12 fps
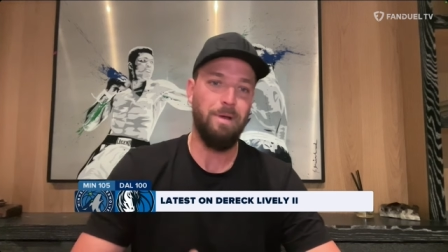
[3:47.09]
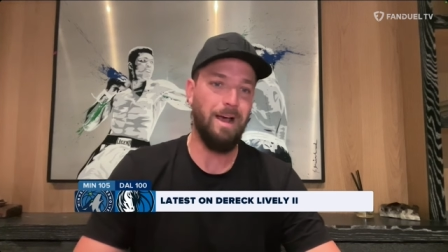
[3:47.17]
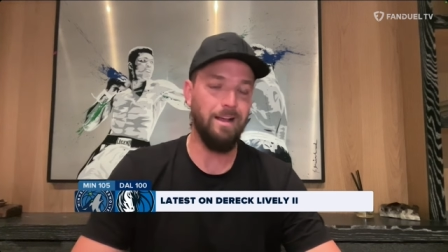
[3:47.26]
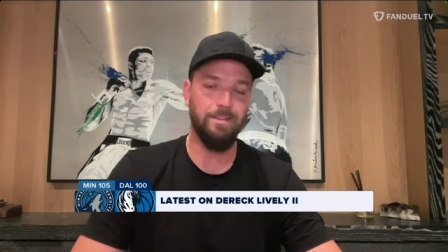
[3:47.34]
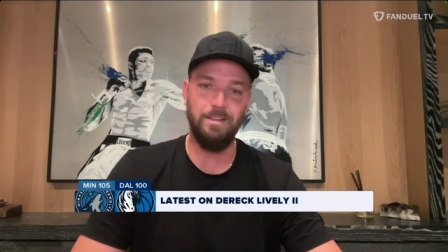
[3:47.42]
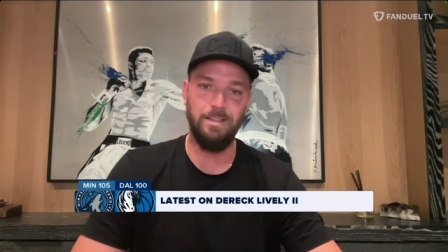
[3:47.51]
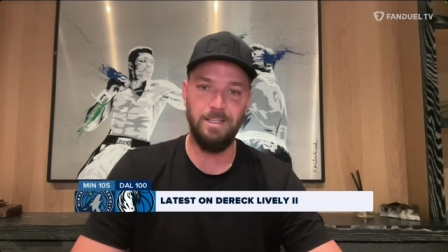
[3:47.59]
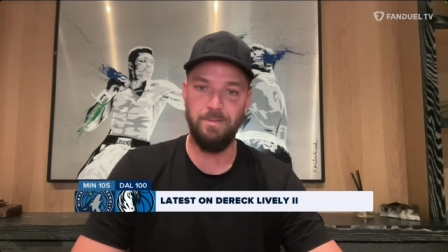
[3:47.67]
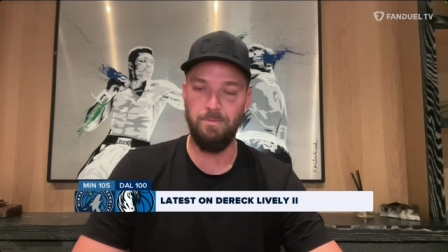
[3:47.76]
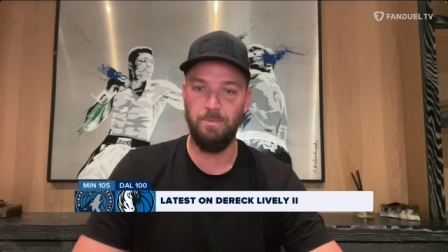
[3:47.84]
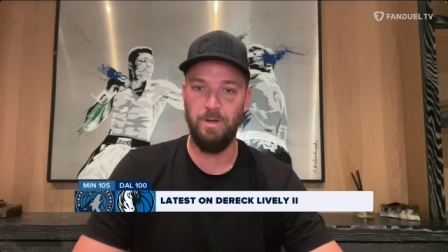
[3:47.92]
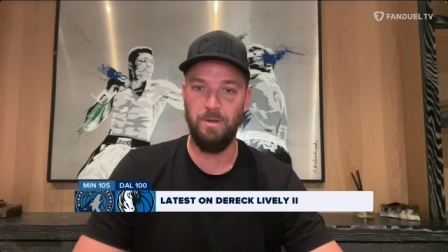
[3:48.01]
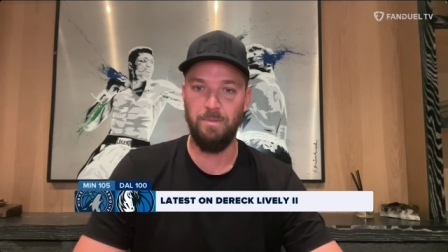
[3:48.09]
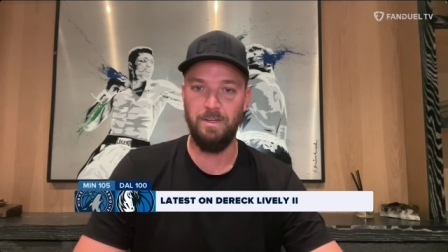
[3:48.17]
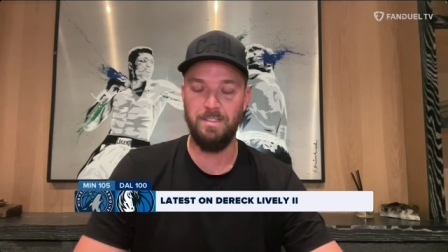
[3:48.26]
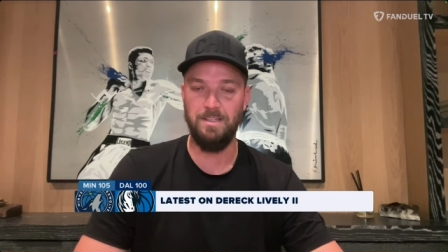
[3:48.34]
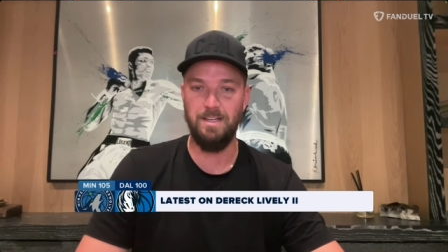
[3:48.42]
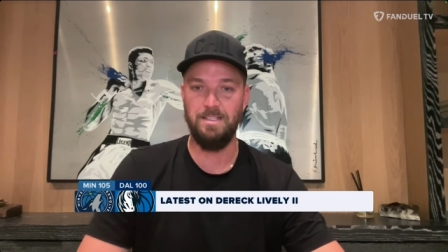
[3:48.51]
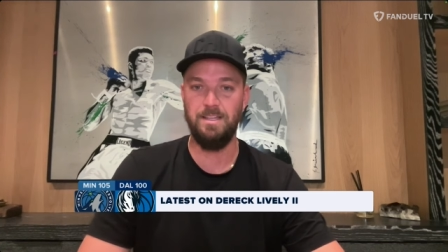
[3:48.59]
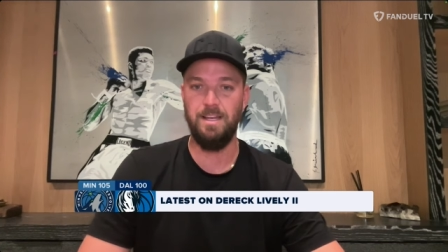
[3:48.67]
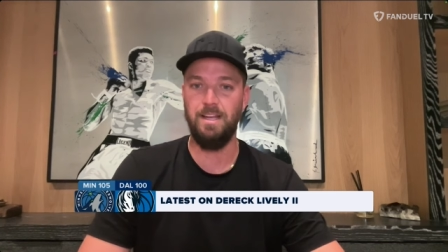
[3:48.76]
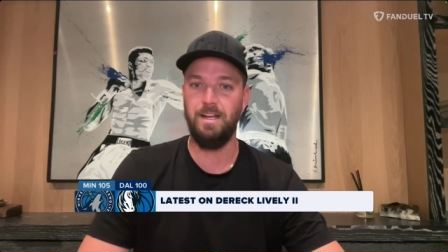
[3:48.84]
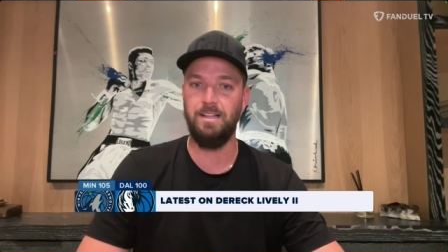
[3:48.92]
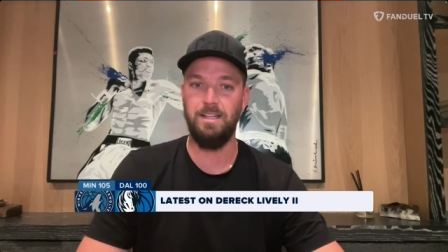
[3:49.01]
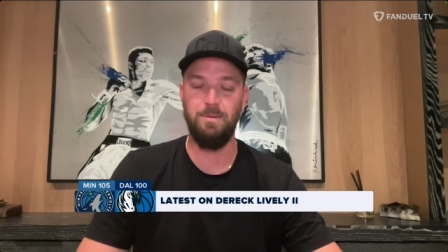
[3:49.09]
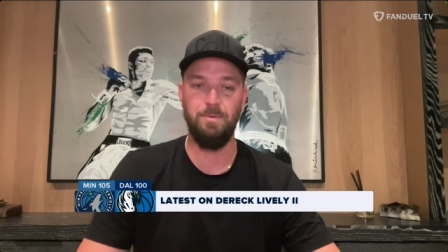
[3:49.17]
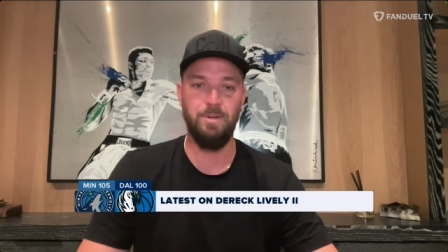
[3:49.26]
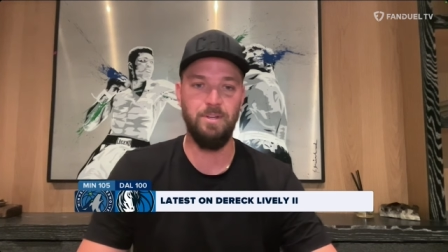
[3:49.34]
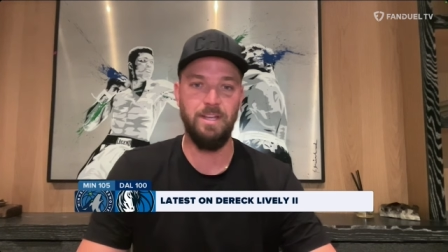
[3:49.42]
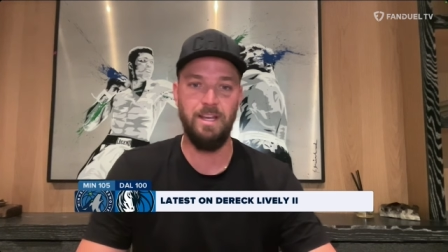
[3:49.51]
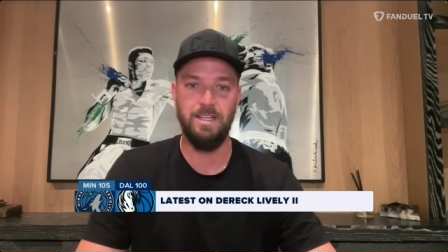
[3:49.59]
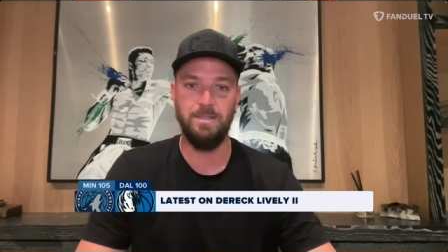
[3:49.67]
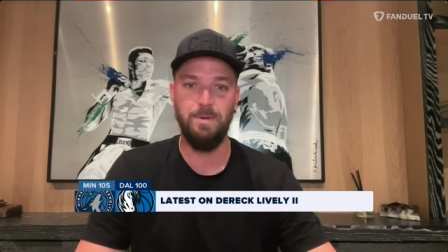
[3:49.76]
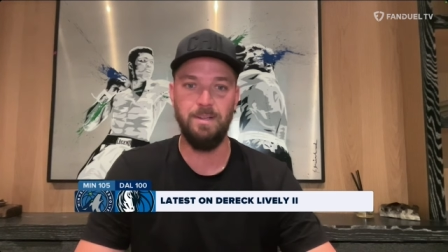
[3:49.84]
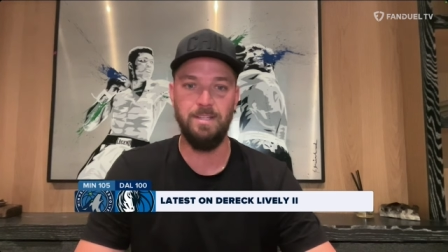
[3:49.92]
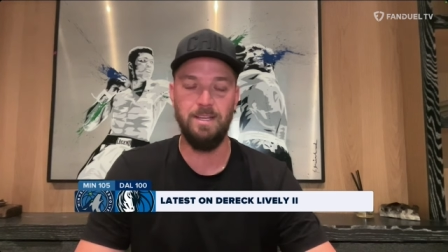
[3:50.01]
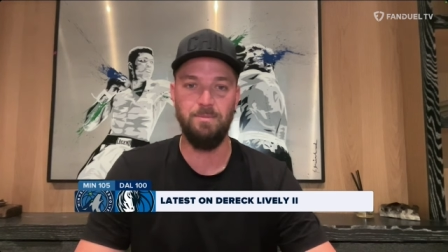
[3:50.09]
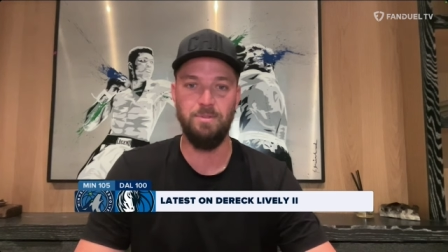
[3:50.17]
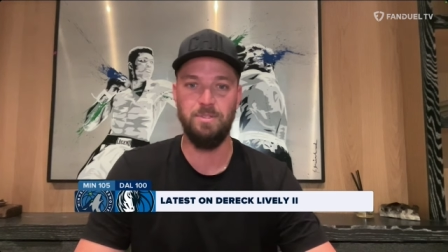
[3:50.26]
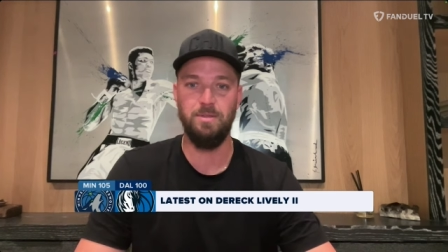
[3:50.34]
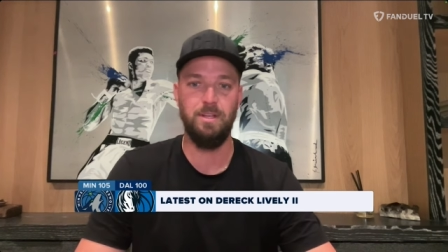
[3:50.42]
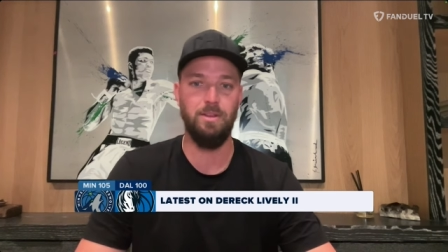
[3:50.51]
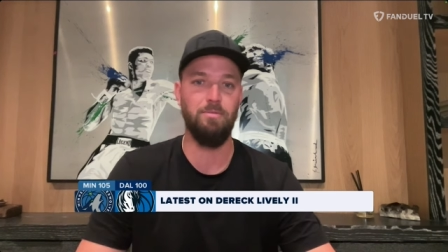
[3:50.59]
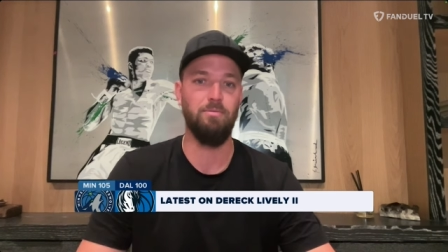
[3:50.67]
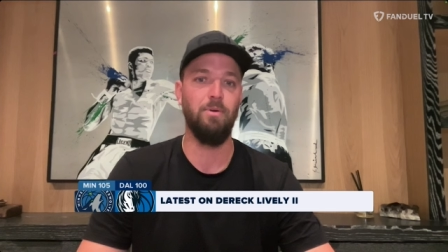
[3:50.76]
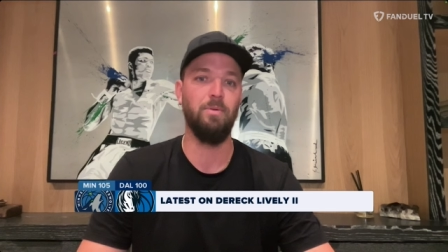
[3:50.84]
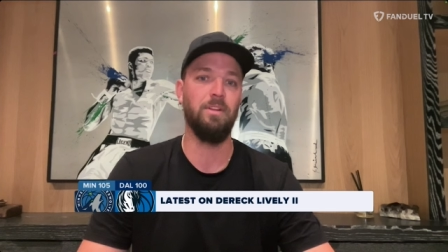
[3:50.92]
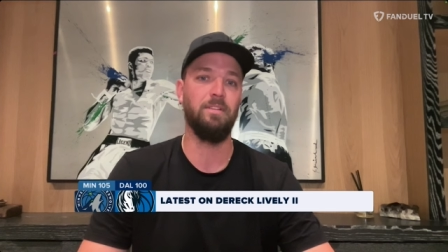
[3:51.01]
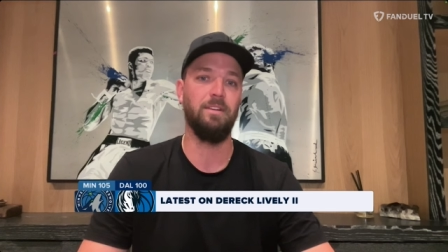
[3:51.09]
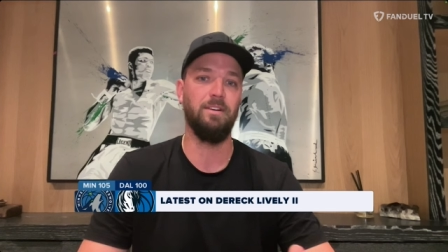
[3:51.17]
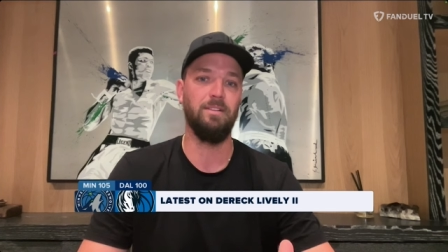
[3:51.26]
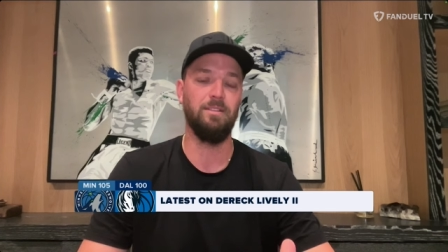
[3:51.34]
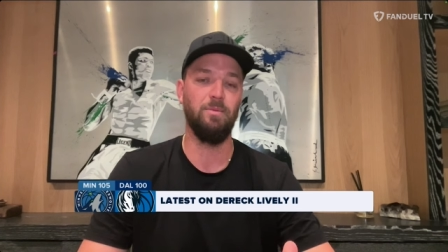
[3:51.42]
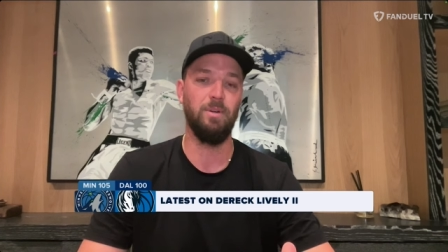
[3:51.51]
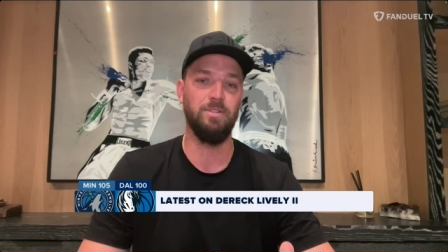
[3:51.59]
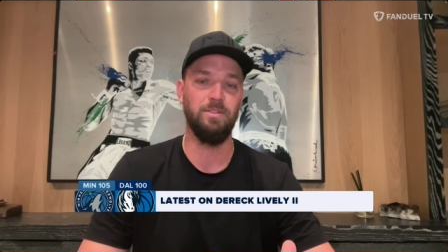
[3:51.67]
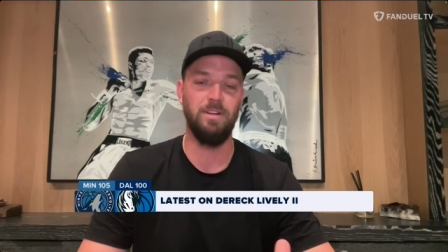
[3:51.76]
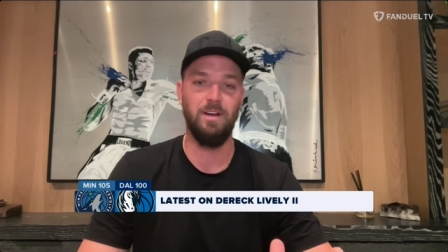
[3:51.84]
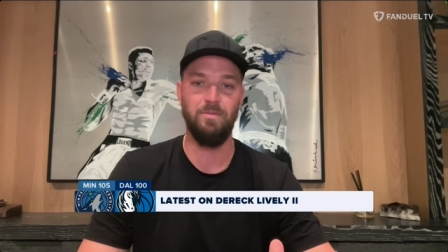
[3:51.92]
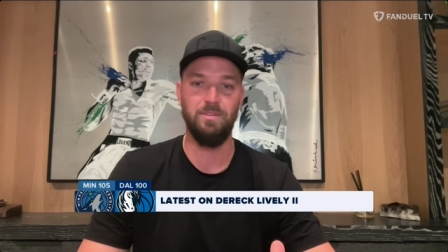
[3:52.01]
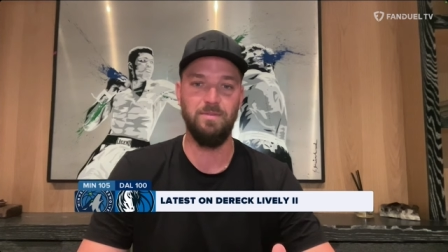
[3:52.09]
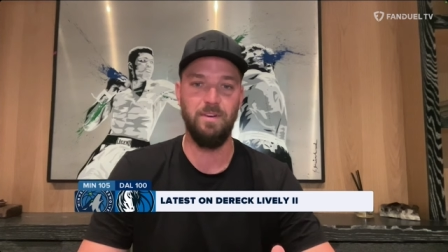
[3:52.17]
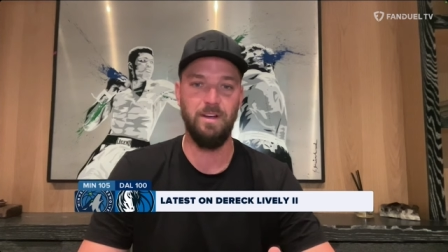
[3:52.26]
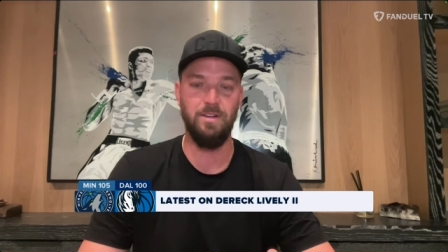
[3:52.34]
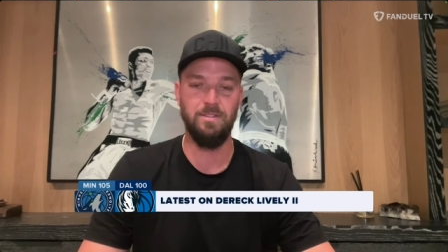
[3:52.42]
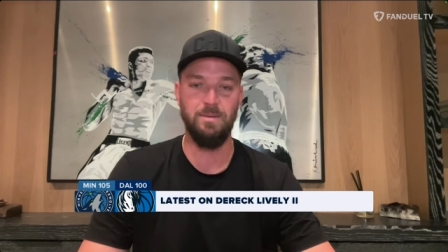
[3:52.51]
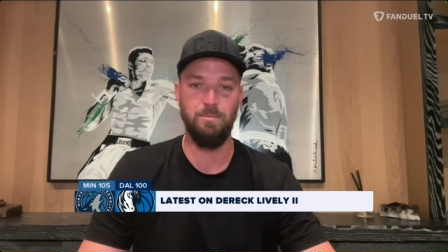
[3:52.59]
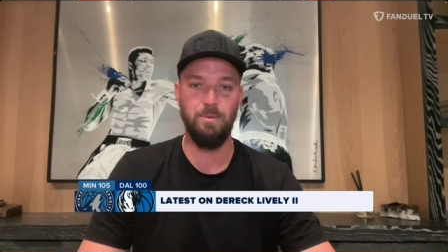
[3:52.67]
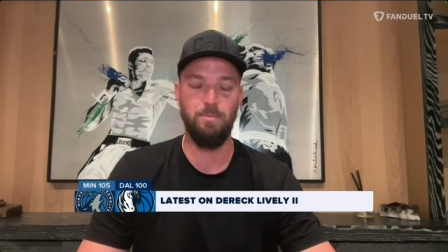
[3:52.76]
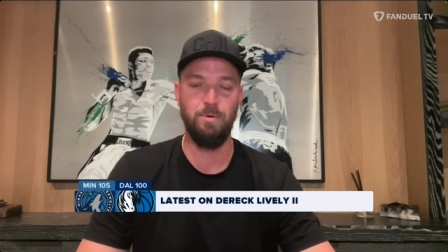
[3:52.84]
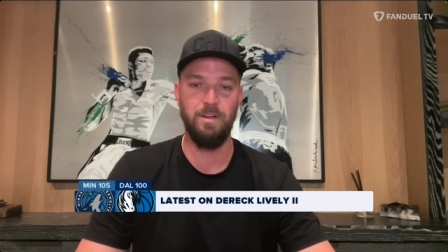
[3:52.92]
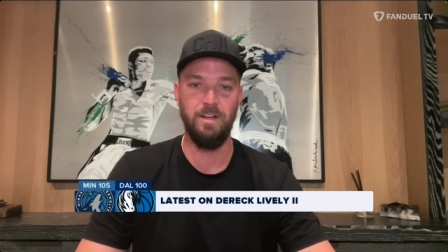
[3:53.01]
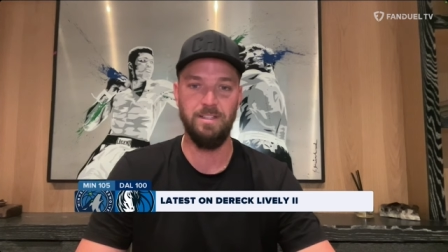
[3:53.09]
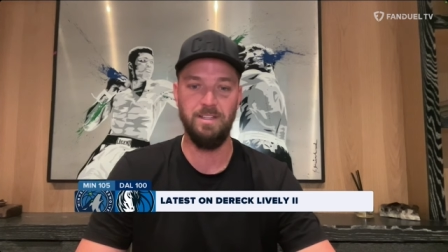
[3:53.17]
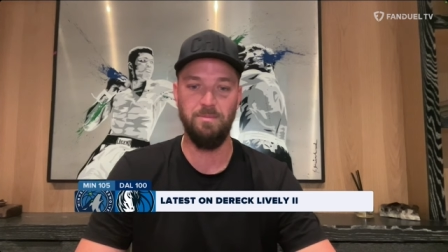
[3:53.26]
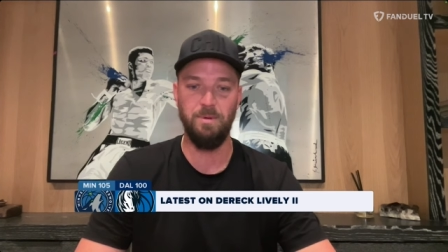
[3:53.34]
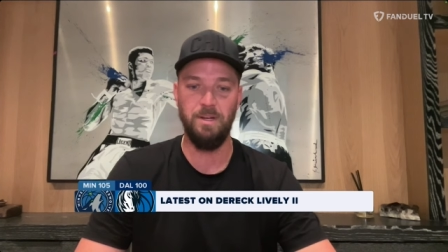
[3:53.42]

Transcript: Powell didn't give him great minutes last night. And Kleber, you can't expect him just to get thrown in there in the Western Conference Finals and be productive.